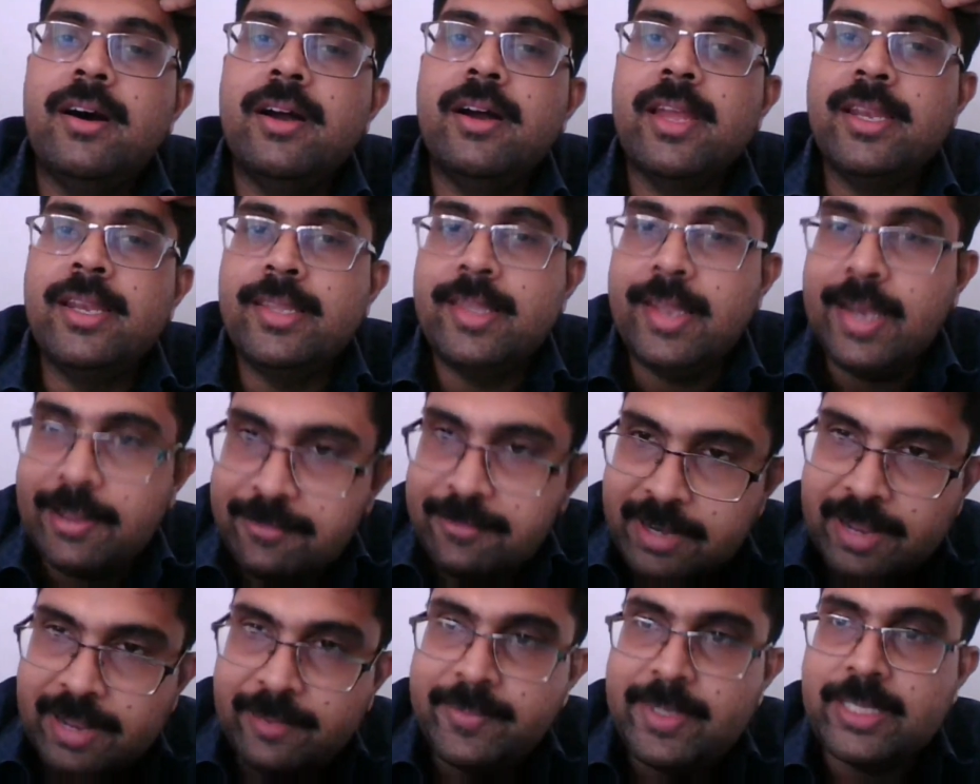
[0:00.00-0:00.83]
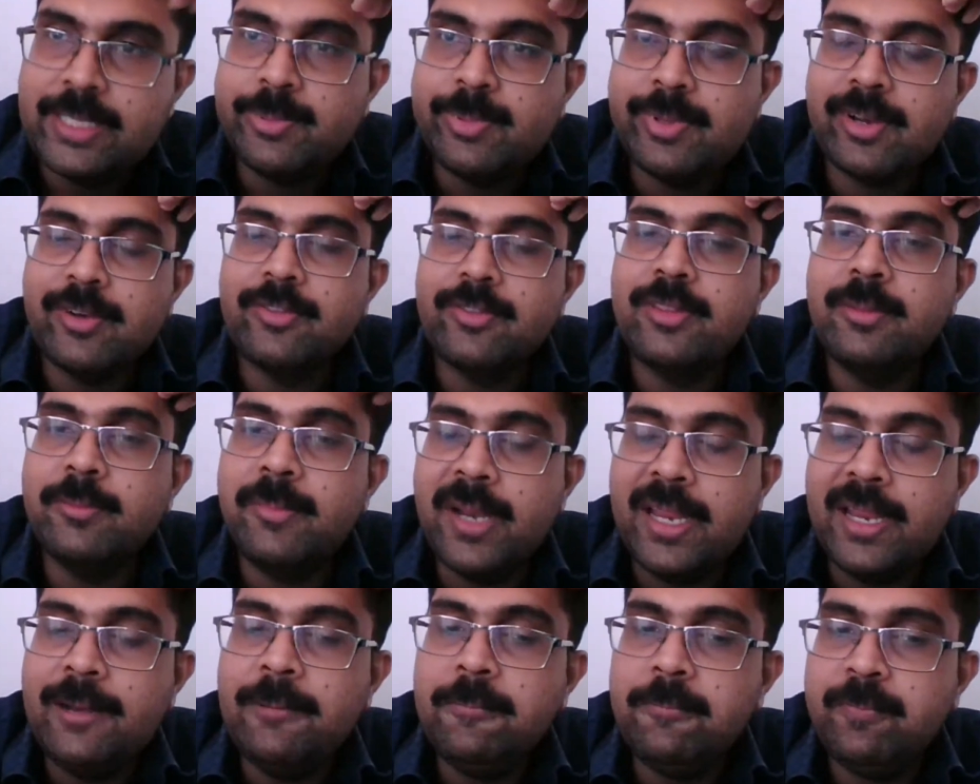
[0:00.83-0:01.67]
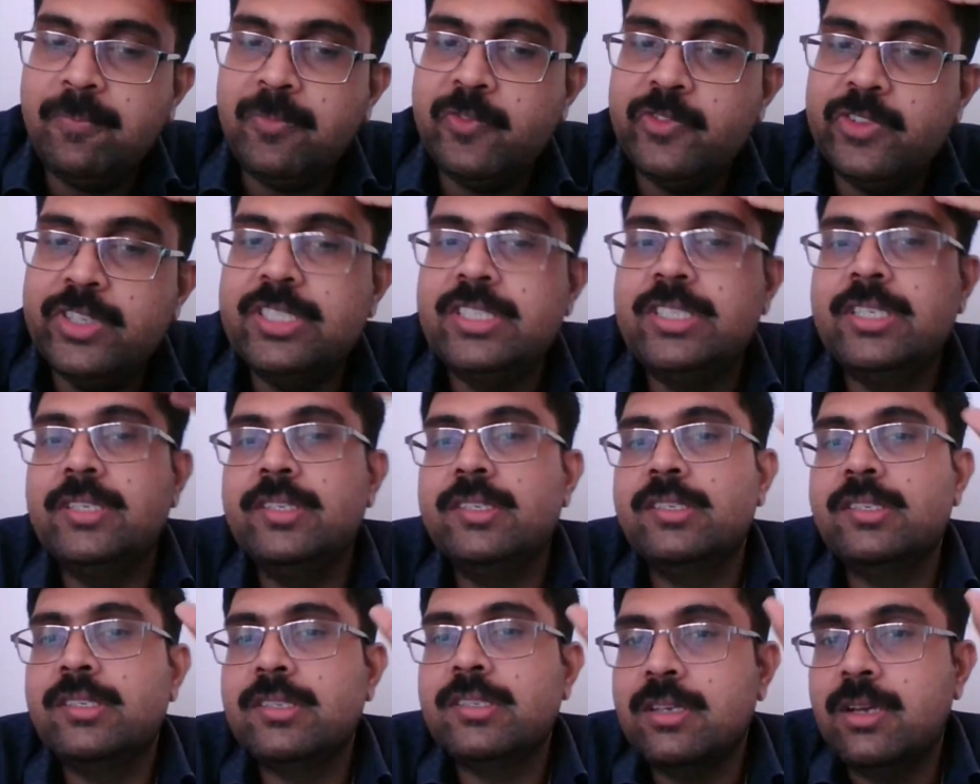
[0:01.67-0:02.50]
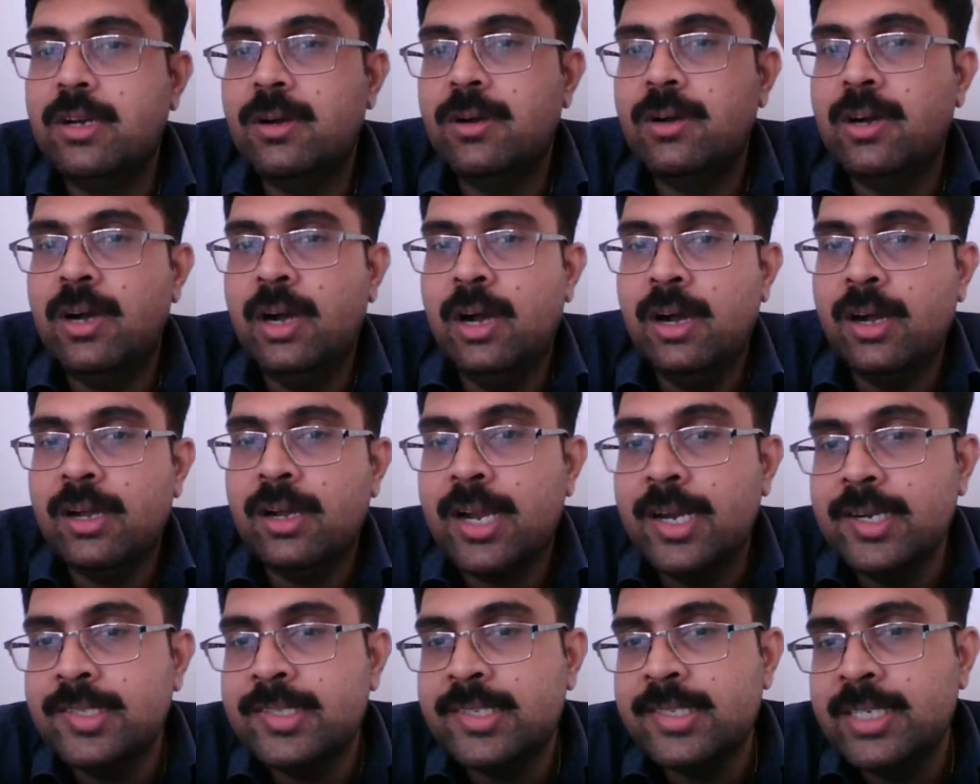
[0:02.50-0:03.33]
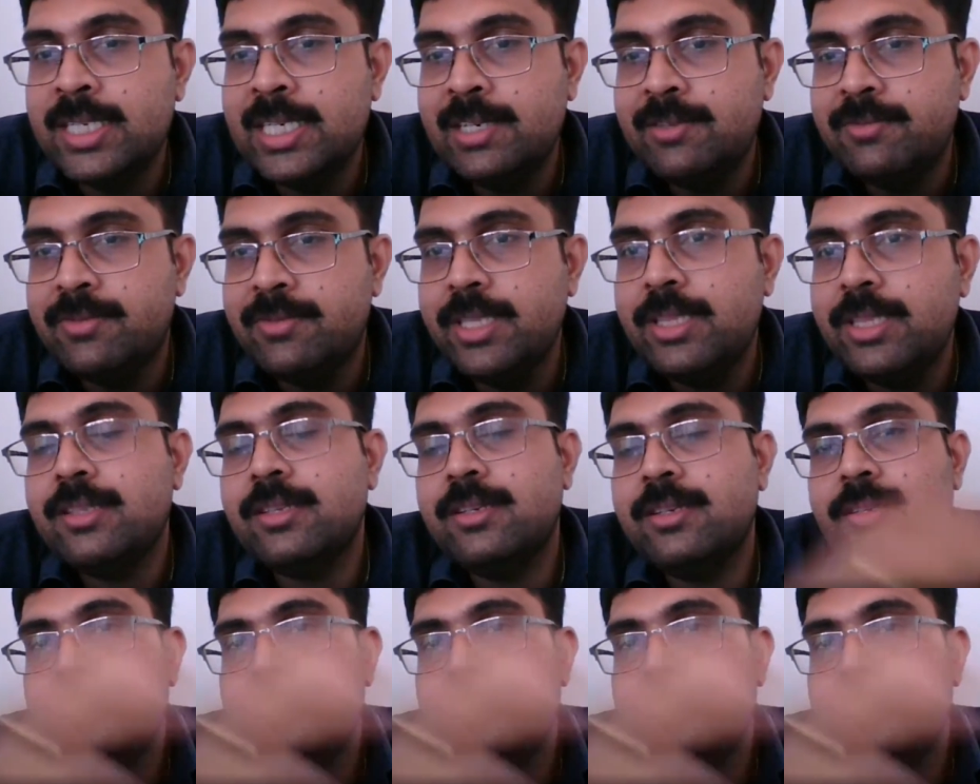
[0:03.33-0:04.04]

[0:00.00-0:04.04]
in the left hemisphere of the brain, which is concerned with